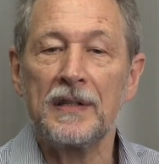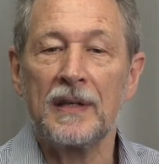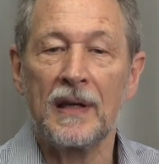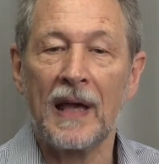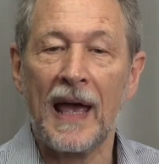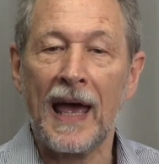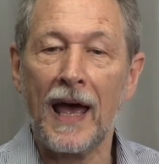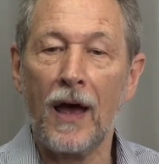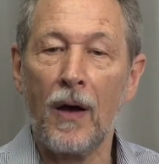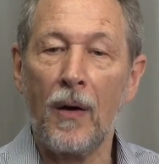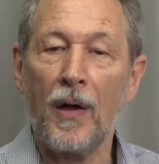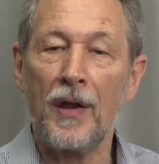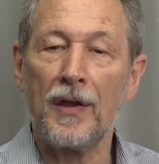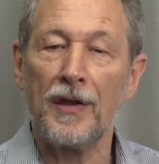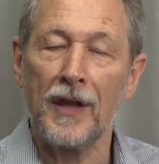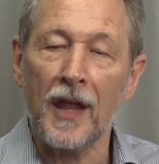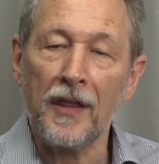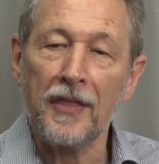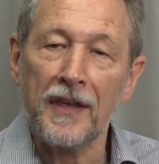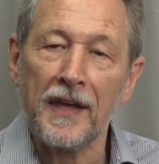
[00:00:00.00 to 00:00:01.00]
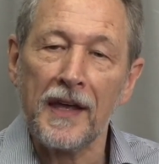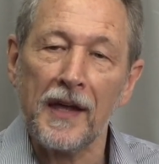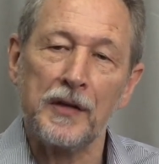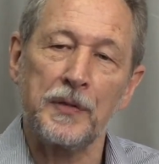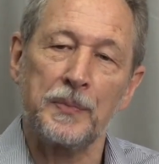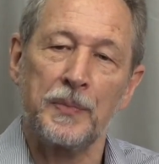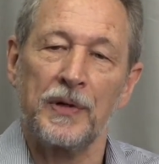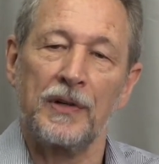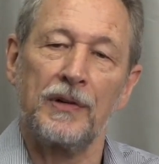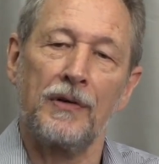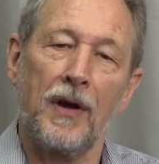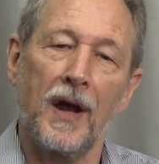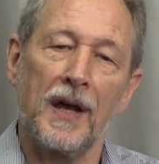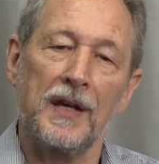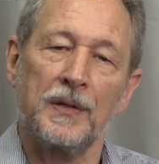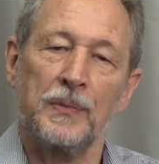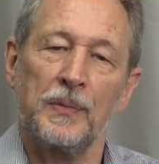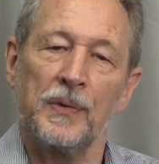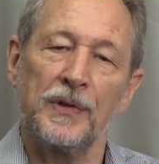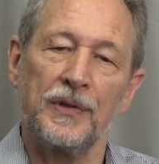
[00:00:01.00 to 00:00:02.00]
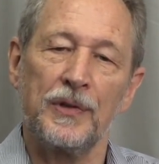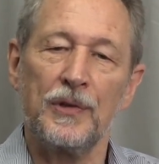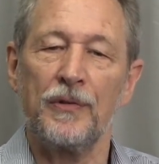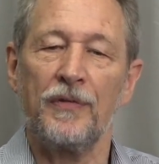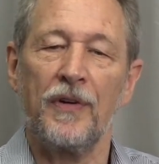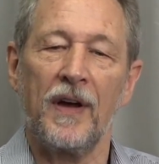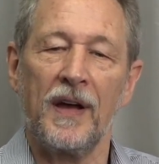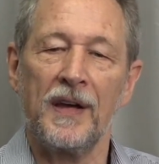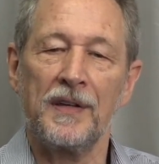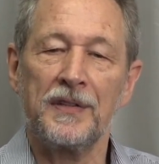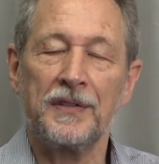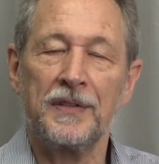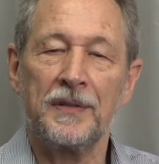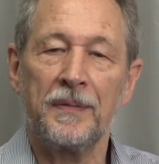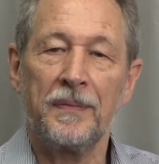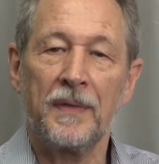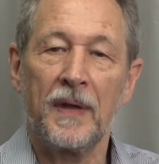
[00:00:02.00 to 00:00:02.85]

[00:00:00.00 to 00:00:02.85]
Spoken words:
How Nothing Else But Christ Will Do For Us.